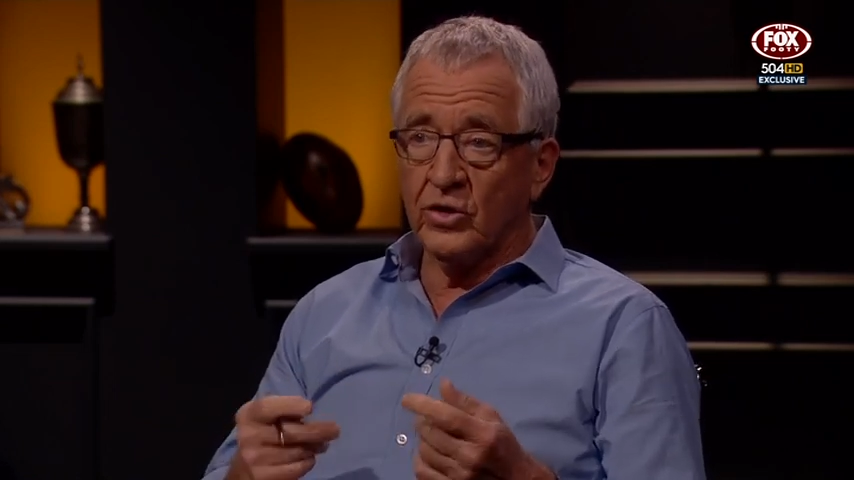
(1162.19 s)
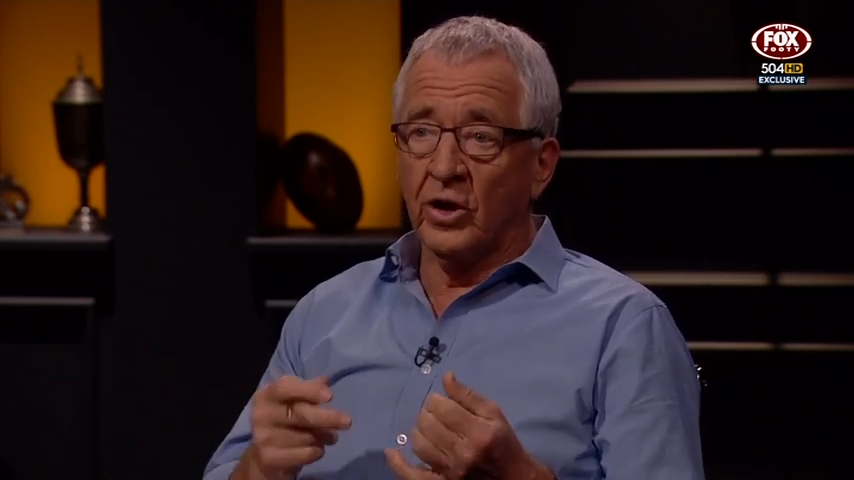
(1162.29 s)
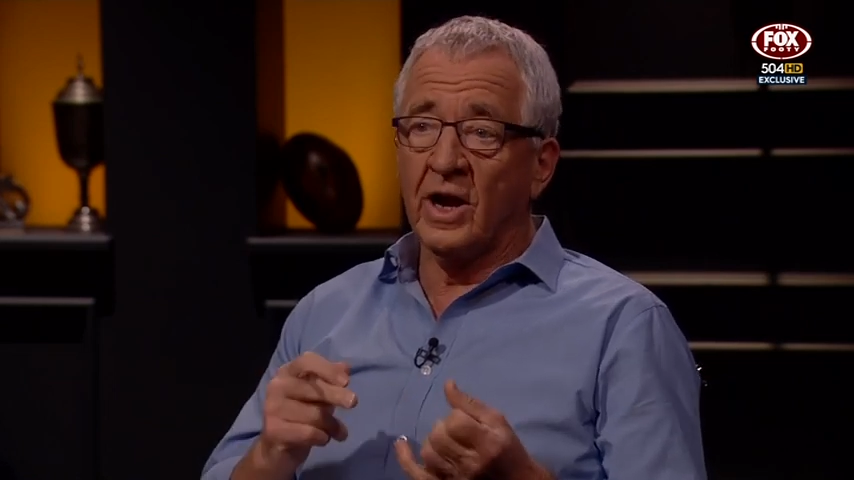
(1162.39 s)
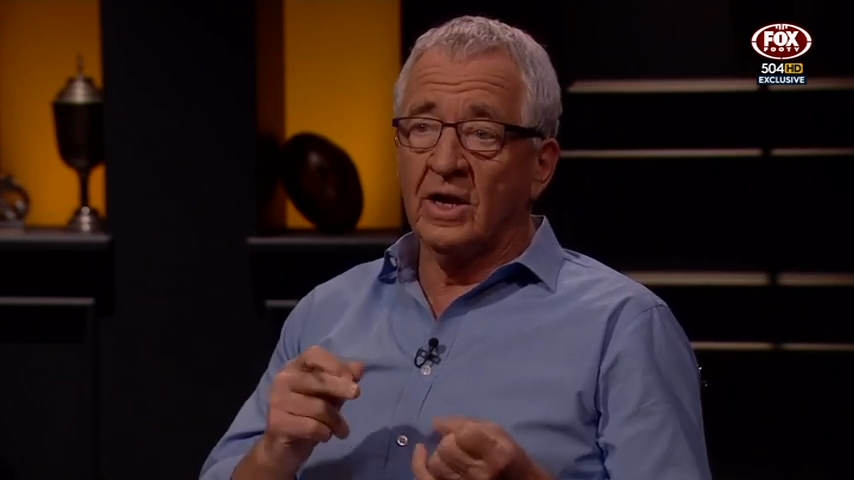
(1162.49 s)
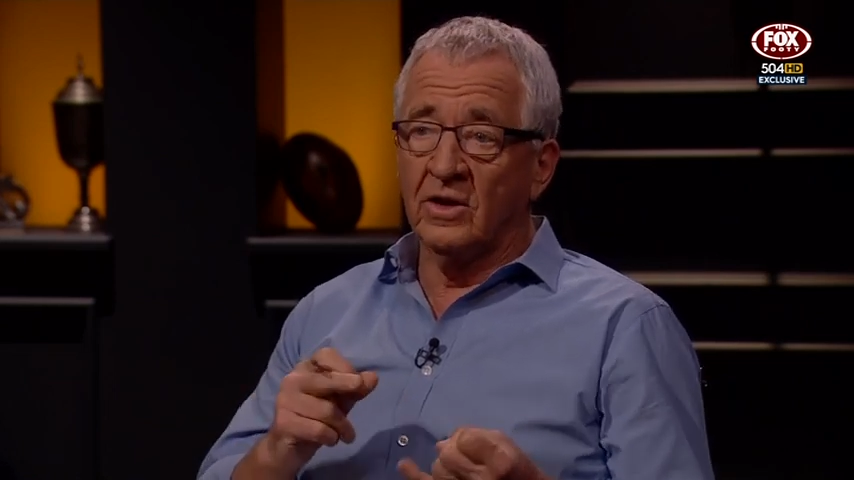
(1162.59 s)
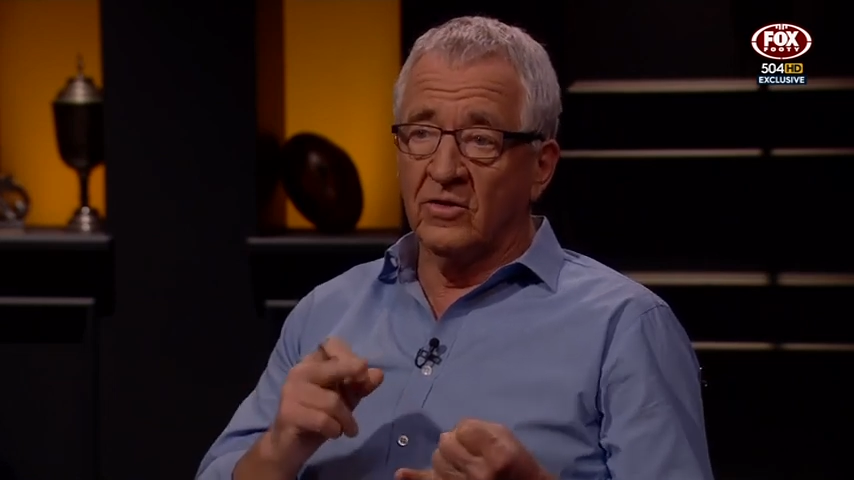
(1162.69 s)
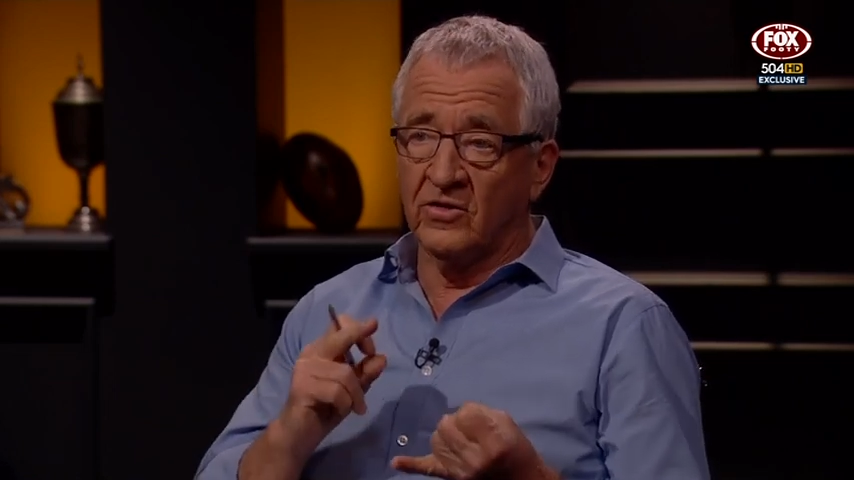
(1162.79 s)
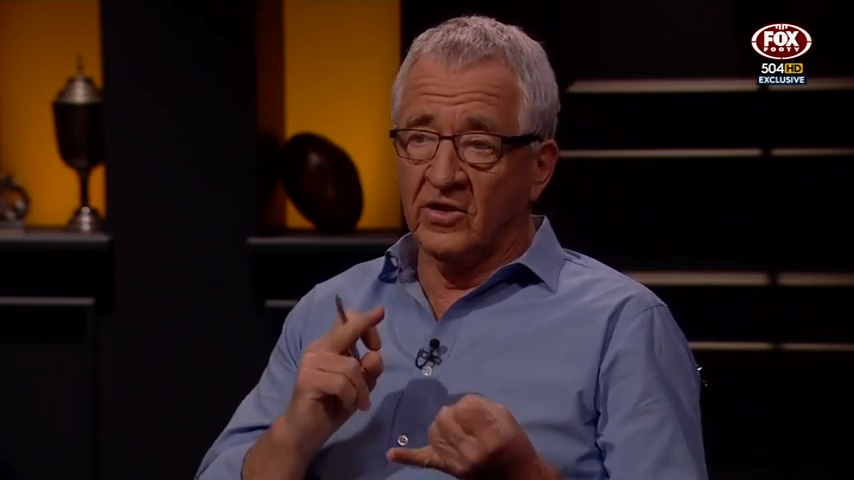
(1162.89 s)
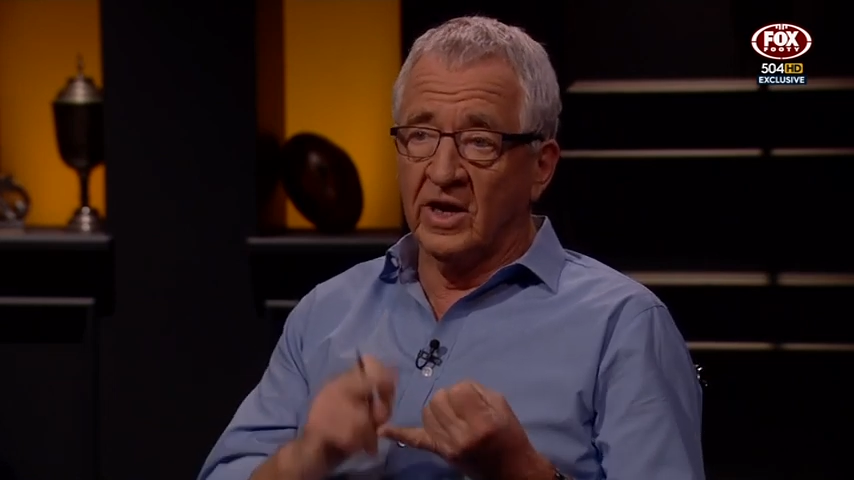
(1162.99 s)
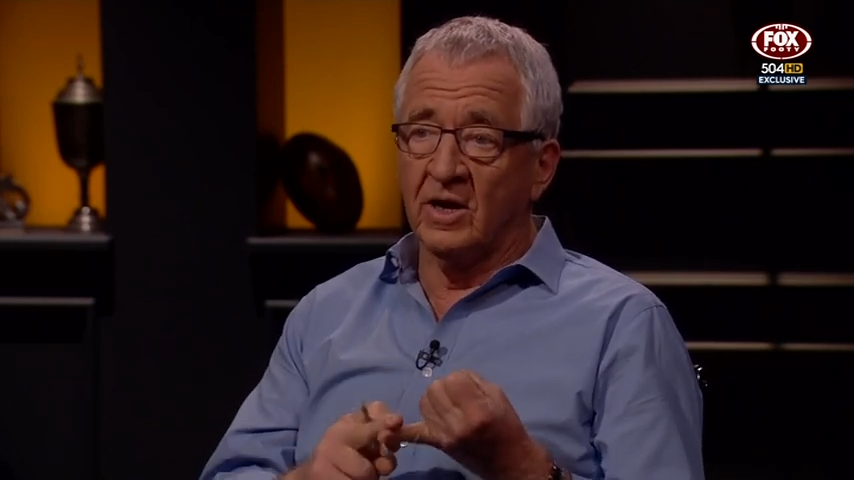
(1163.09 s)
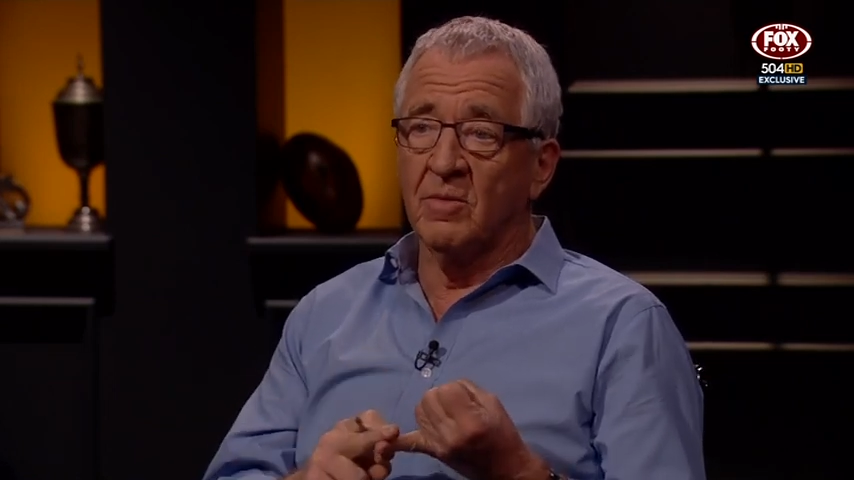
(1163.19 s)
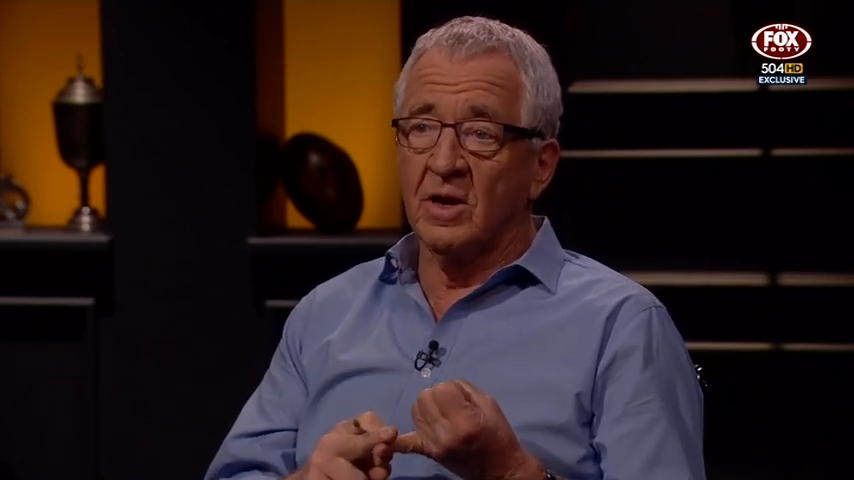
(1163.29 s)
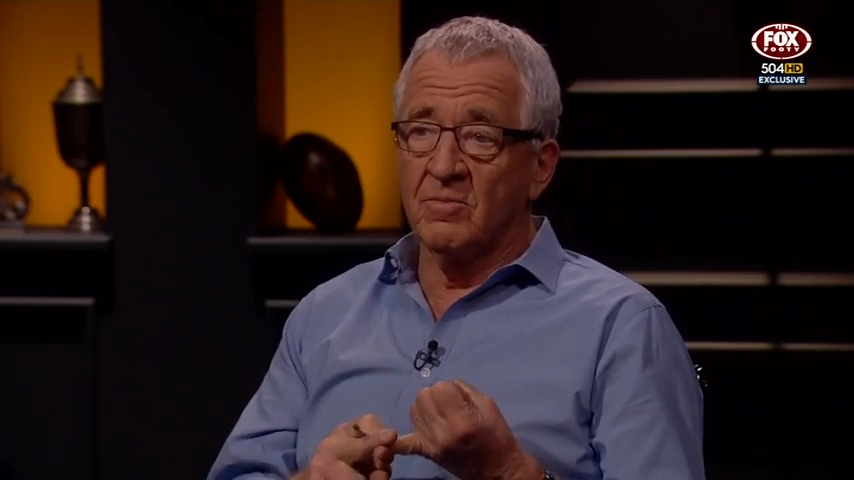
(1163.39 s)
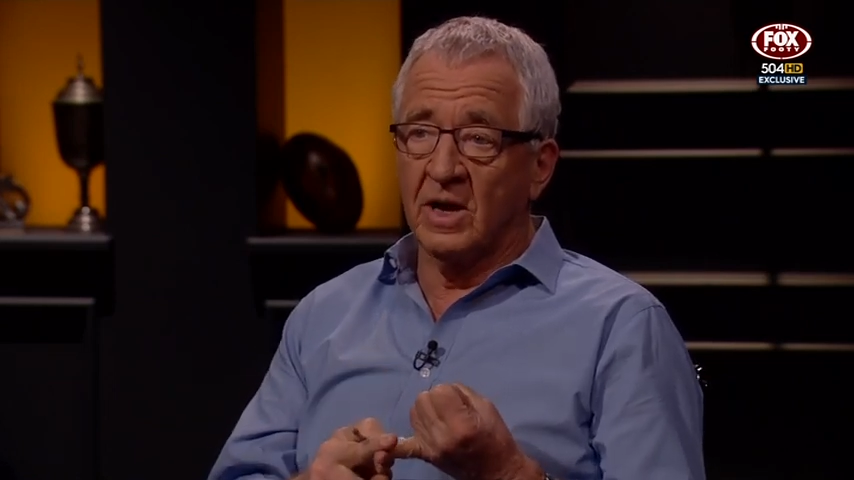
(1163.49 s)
Not only does he get $1 million